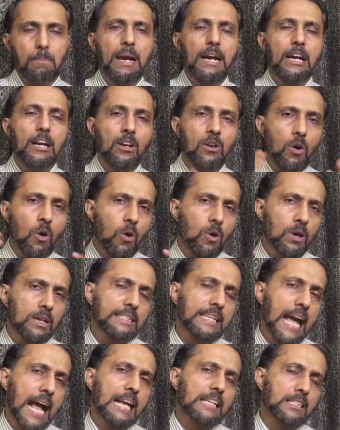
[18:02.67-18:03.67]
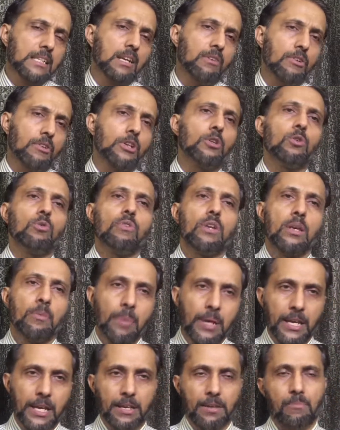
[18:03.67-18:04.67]
By non-tax revenue we
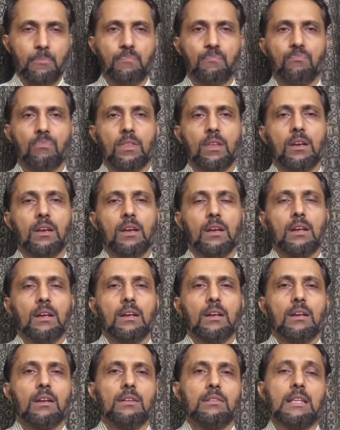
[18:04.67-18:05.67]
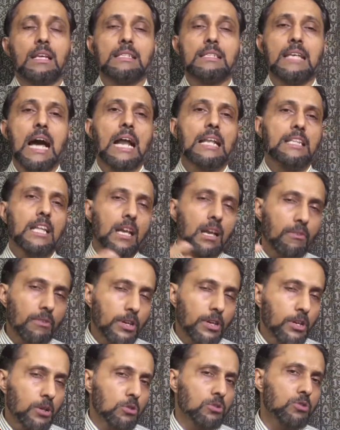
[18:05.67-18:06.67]
mean these are the
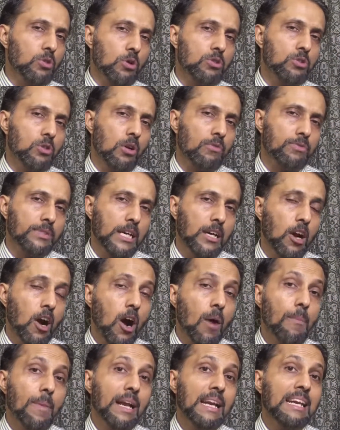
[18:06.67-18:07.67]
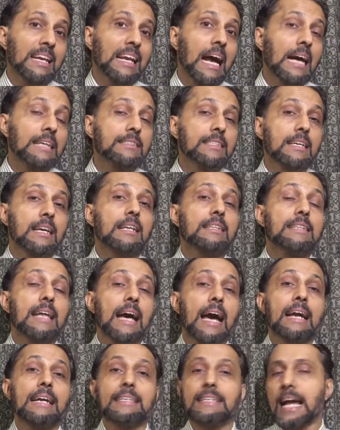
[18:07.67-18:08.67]
revenue source of the government other
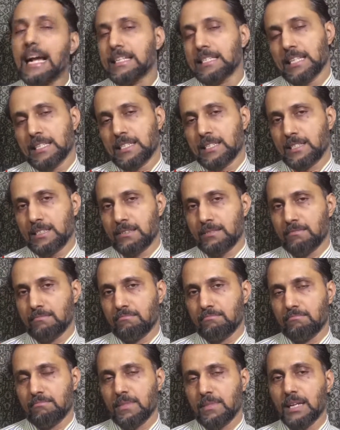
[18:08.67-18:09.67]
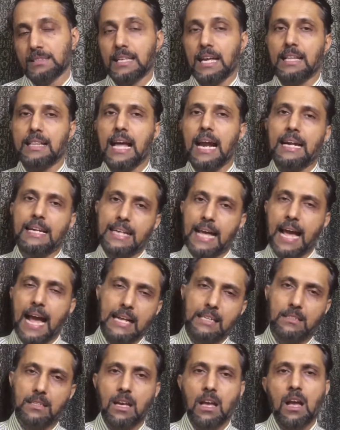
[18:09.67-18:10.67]
than taxes. Other than
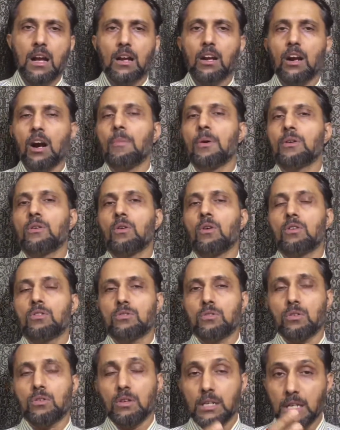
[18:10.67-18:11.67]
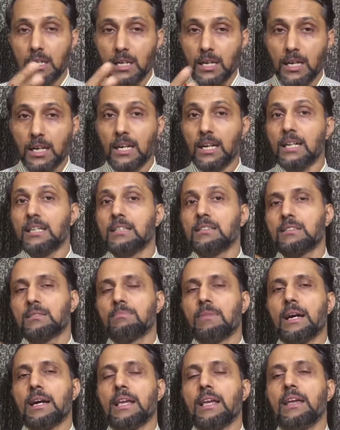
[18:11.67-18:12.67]
tax, government also earns
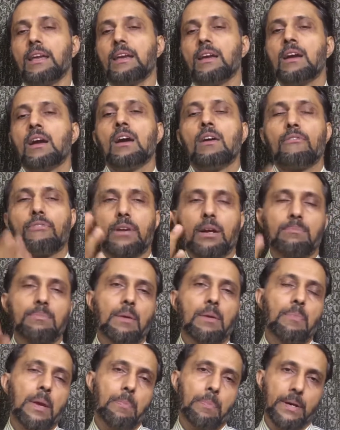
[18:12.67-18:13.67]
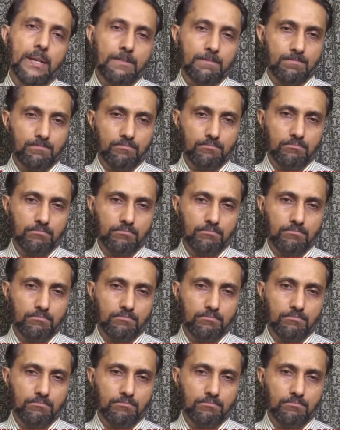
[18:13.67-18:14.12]
money from the people